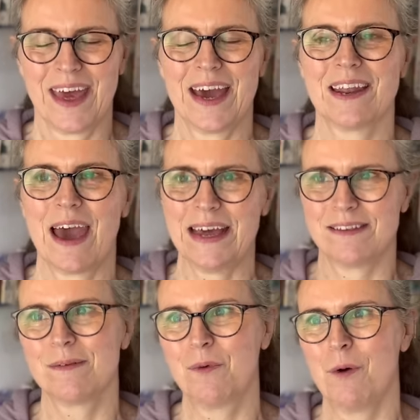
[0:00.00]
And I had
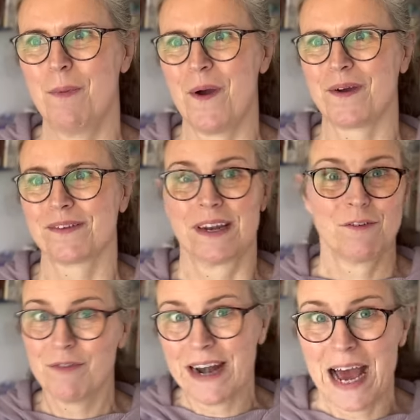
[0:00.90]
some more books and
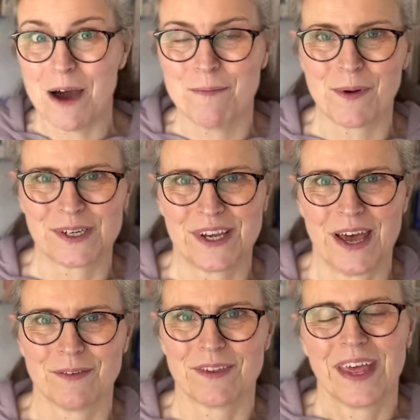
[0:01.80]
I'd run out of
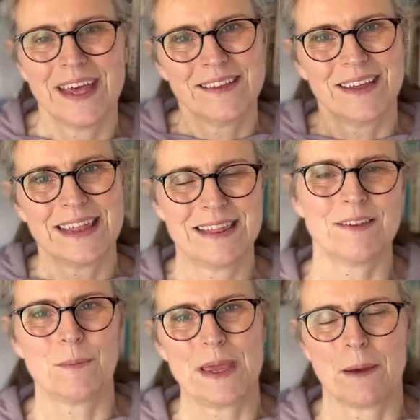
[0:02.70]
bookshelves, so
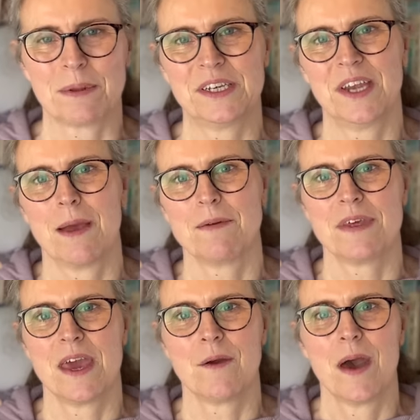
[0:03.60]
this week I'm going to share with
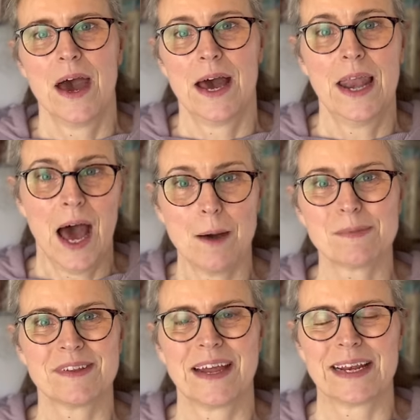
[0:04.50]
you an
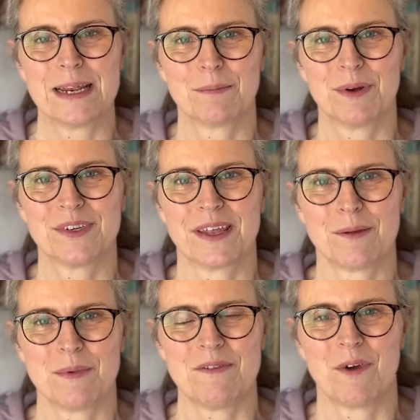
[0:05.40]
upcycling project
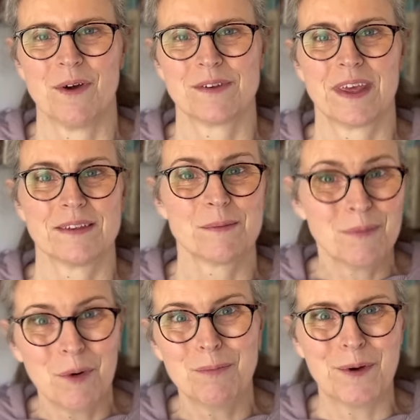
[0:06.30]
that we've got to get some
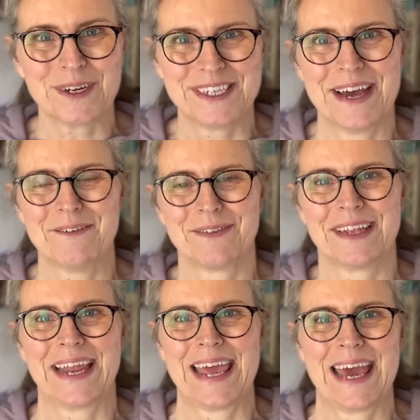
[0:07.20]
more bookshelves
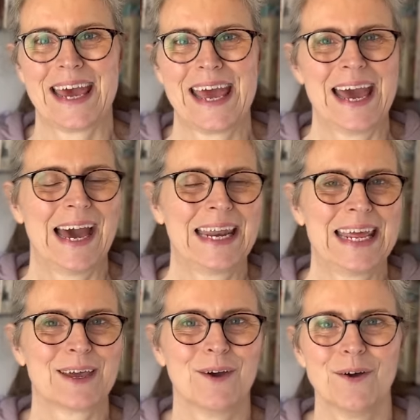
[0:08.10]
in here, and
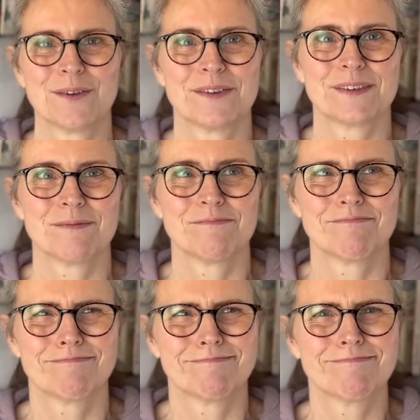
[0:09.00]
it cost
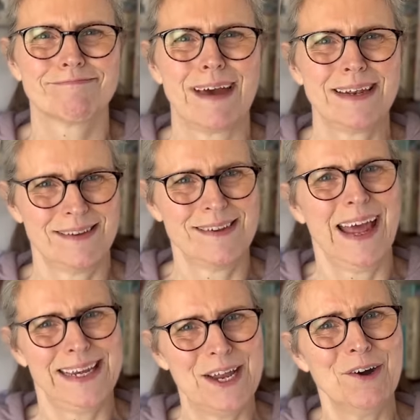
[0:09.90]
under
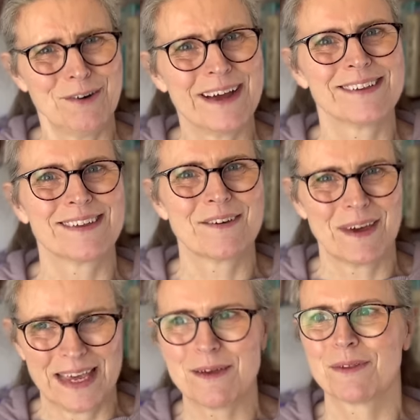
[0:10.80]
10 euros, so
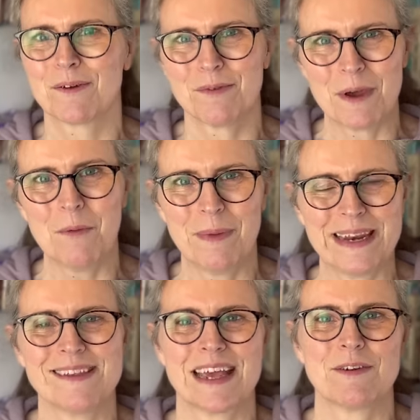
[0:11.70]
it was a real
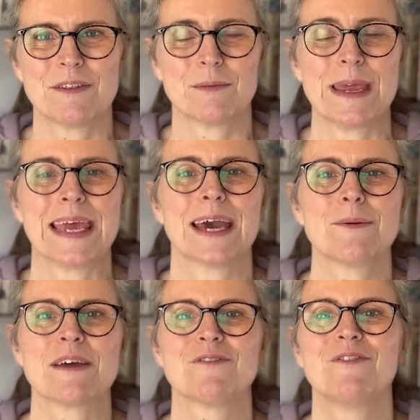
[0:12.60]
money saver this week and
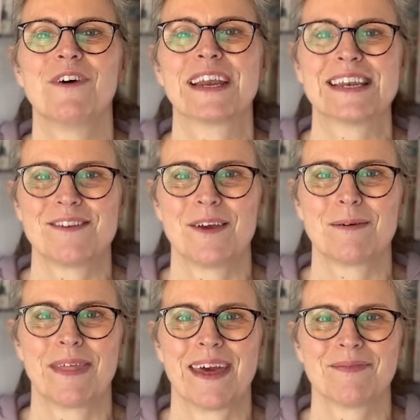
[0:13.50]
we had fun doing
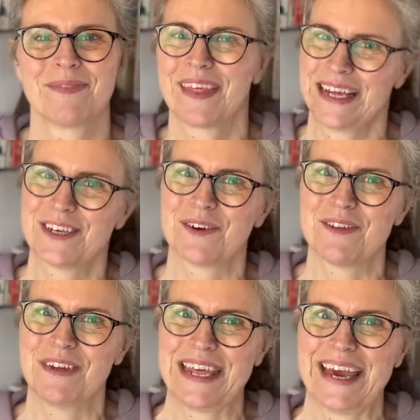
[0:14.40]
with it. Enjoy
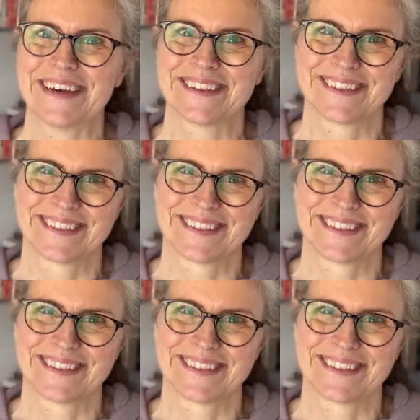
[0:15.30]
the video.